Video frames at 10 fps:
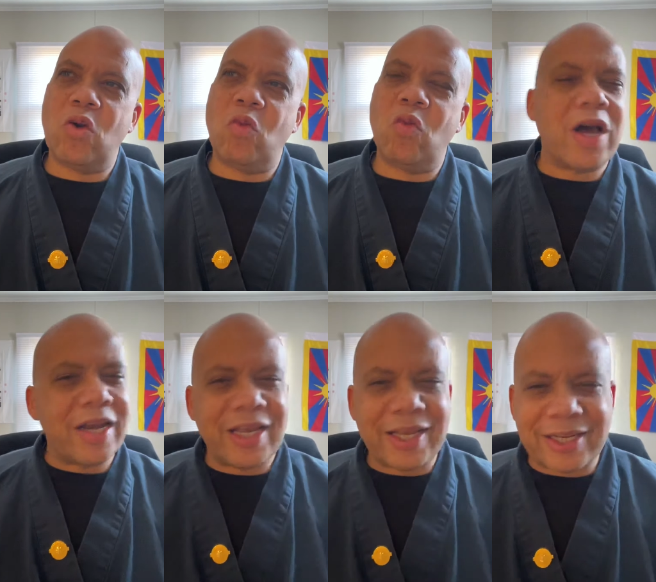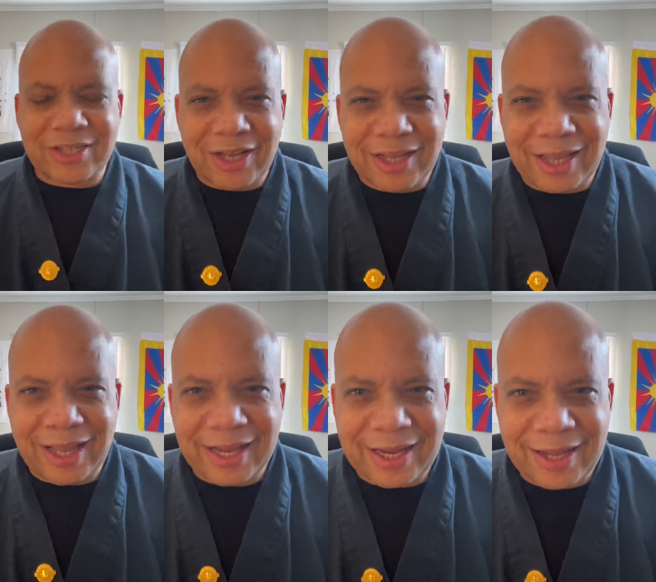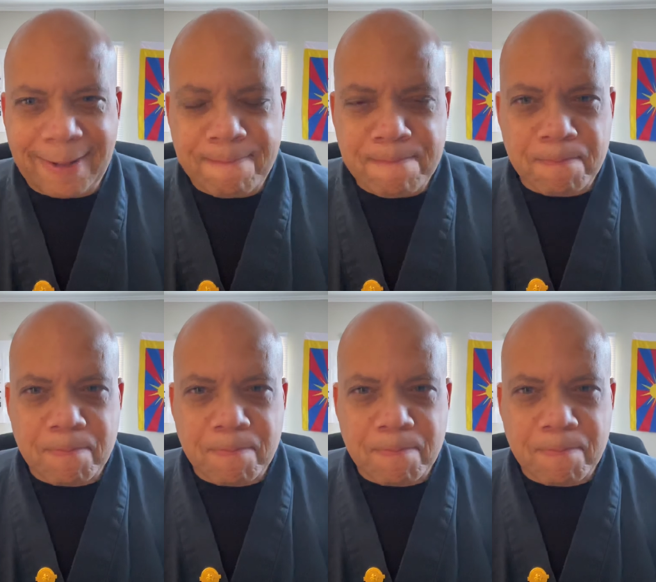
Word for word: one is uh, like um,